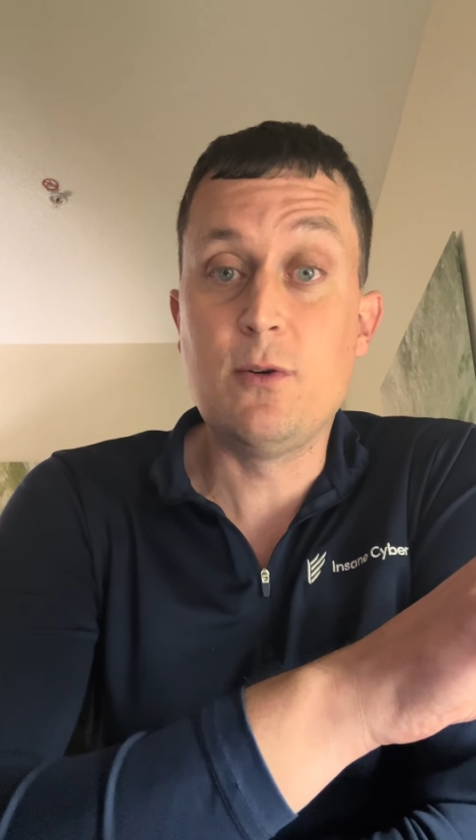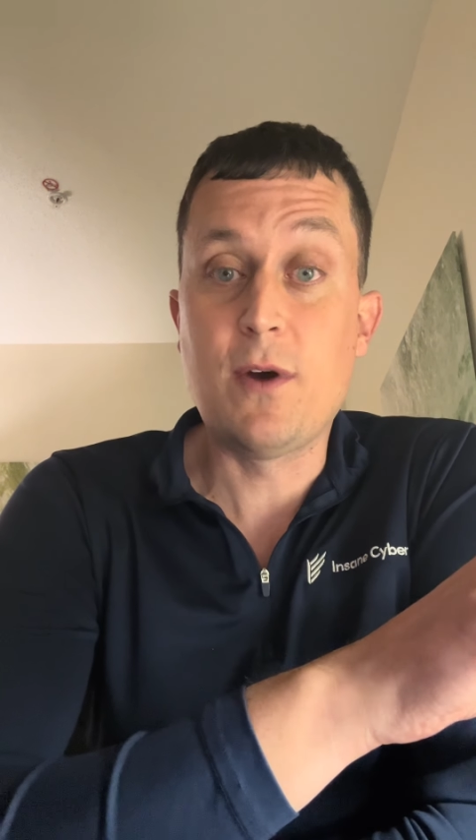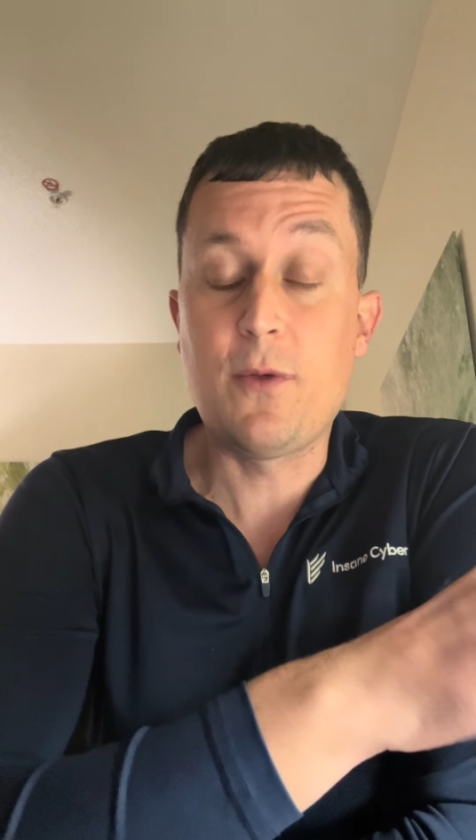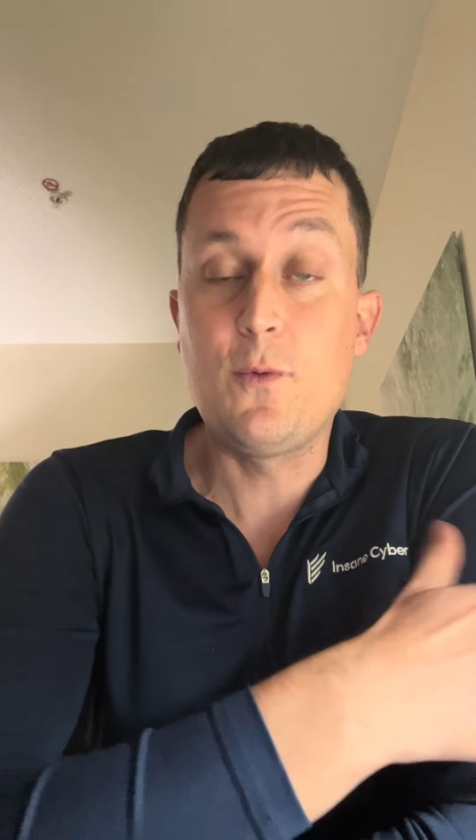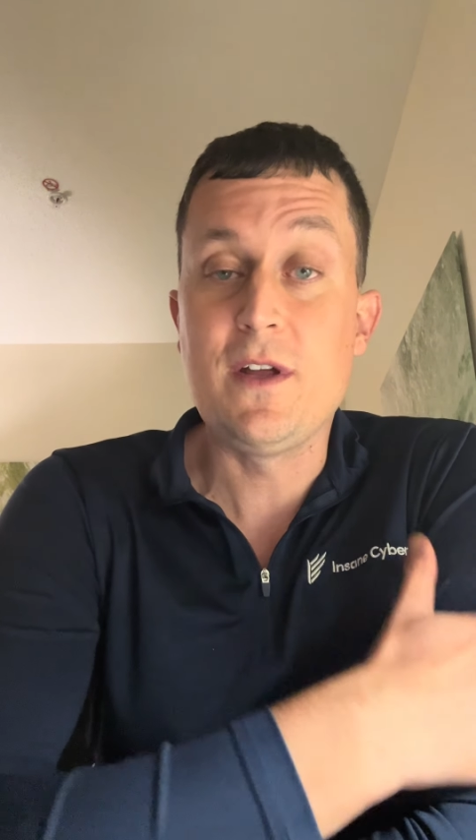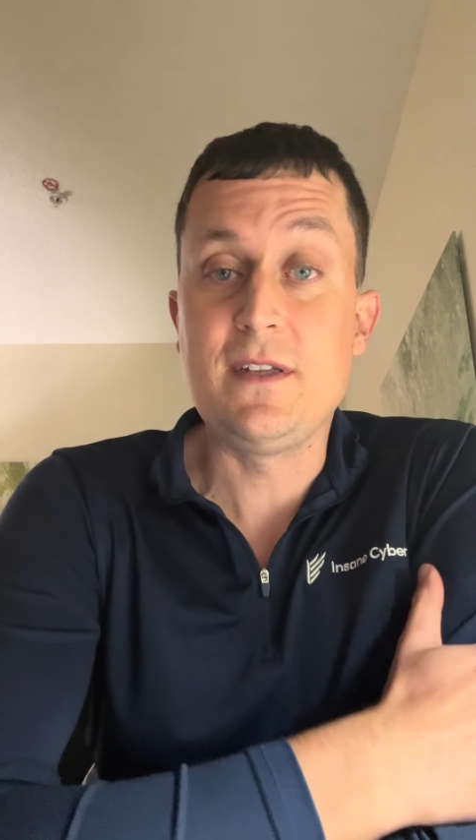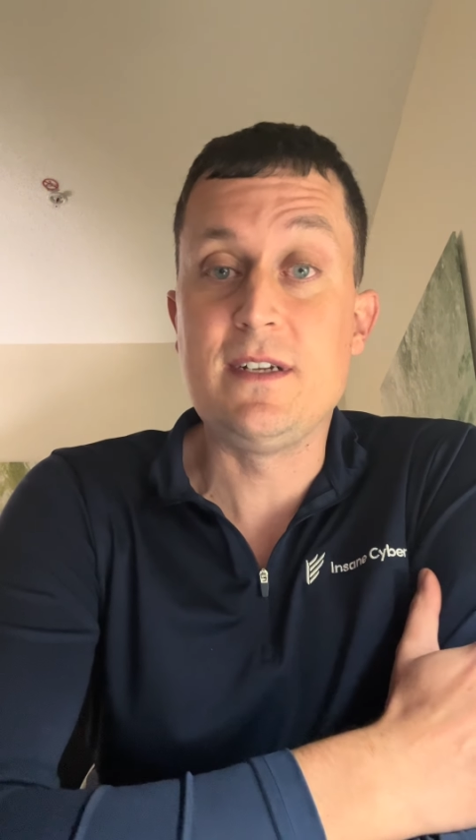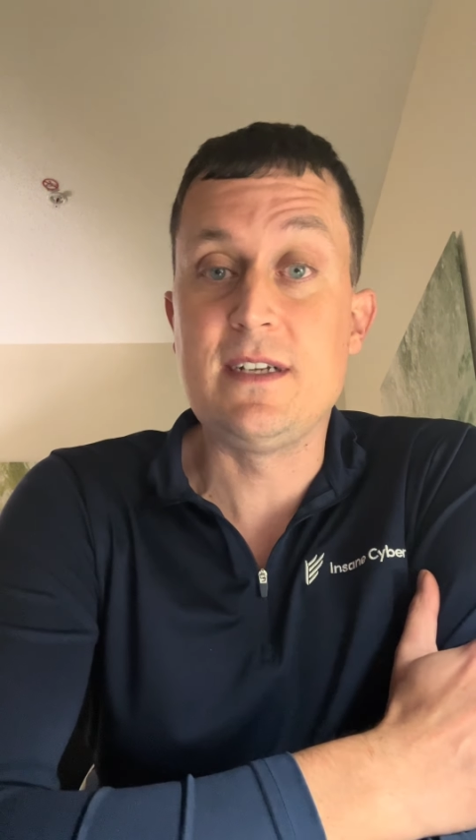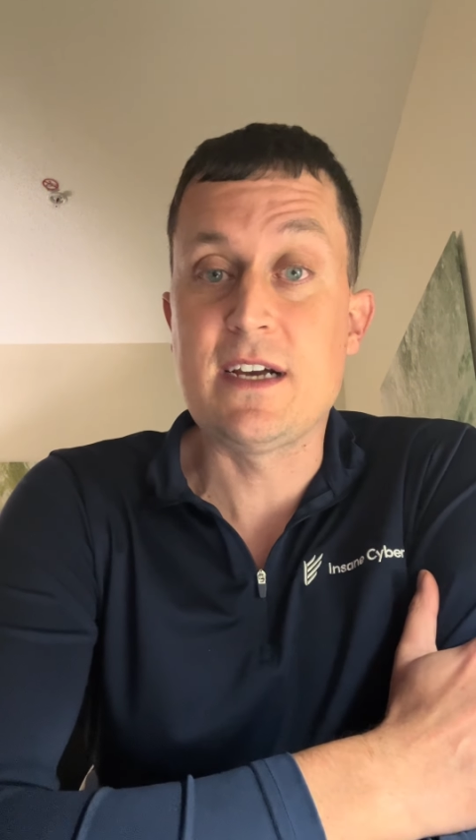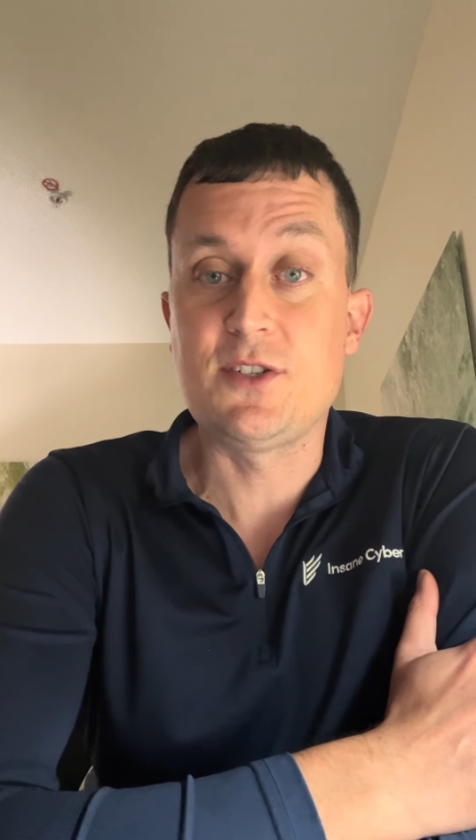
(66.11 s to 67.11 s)
with
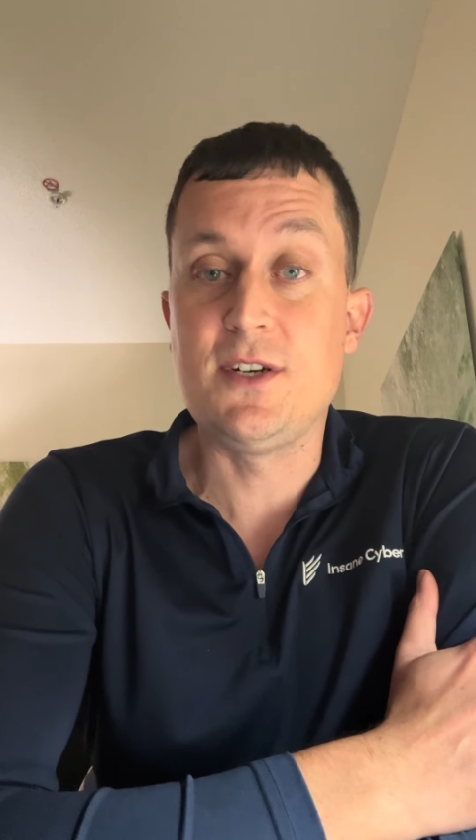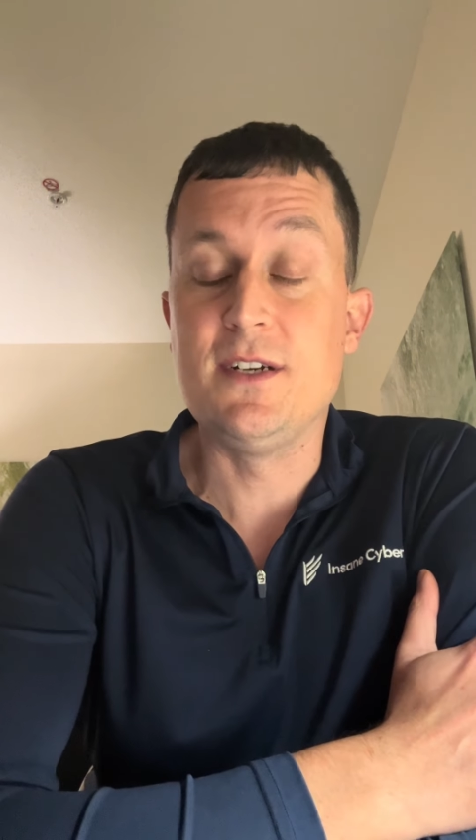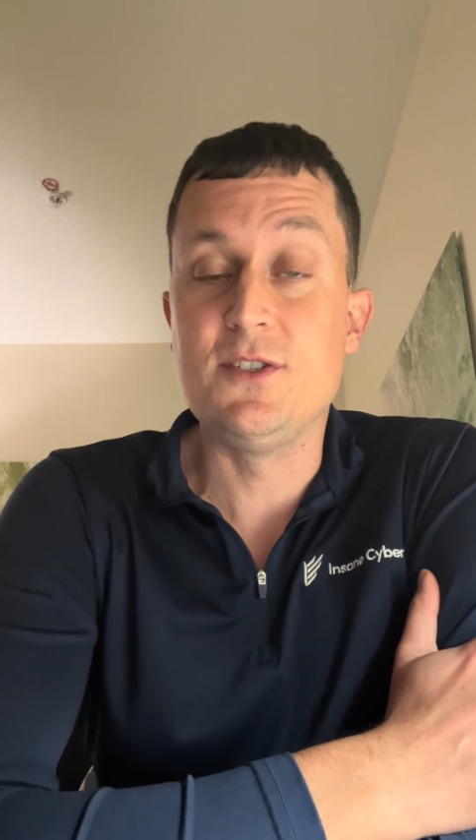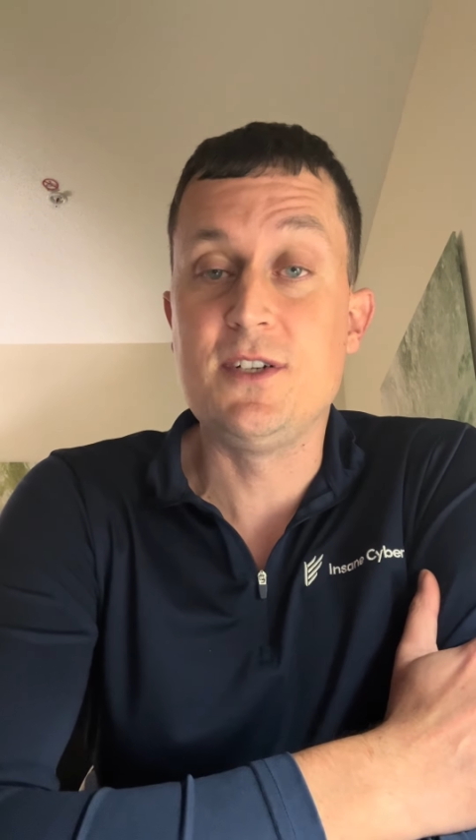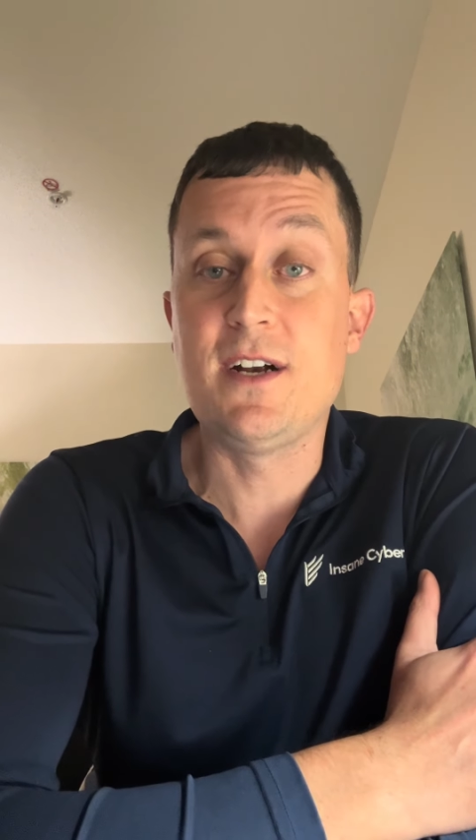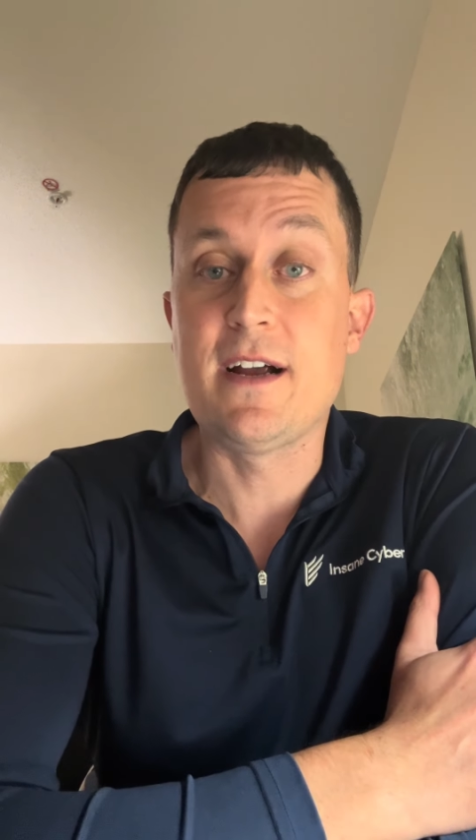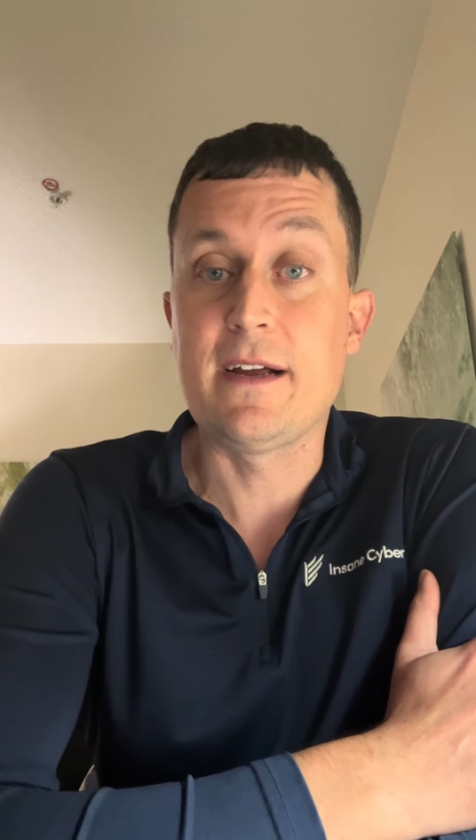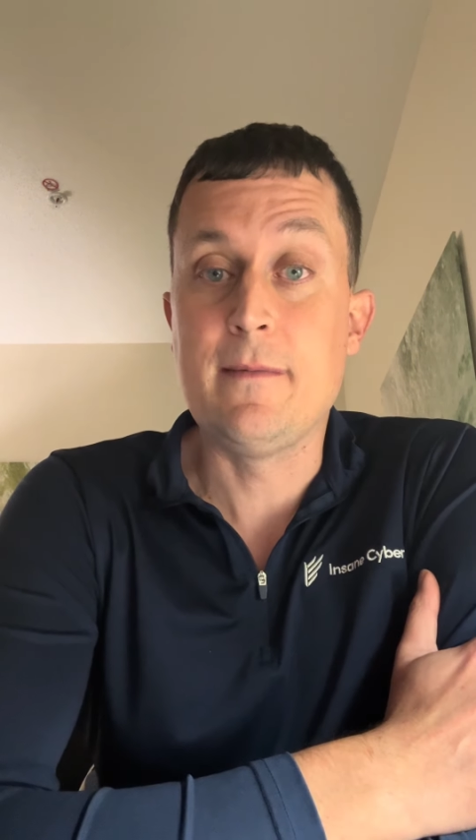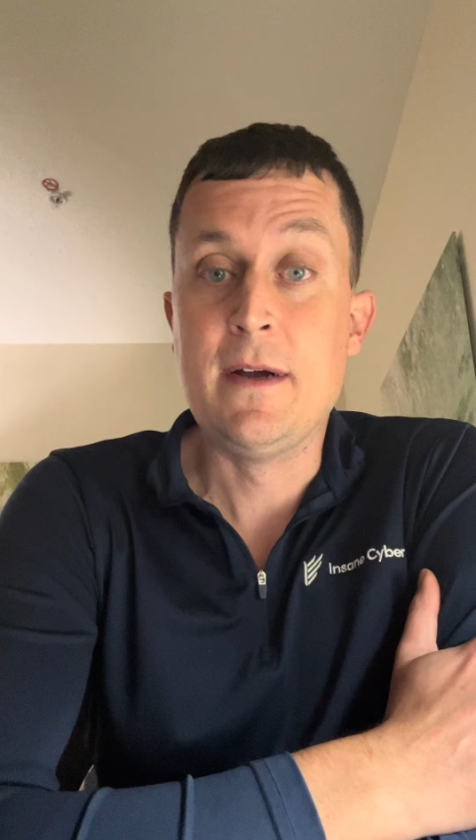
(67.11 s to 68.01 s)
detection engineering.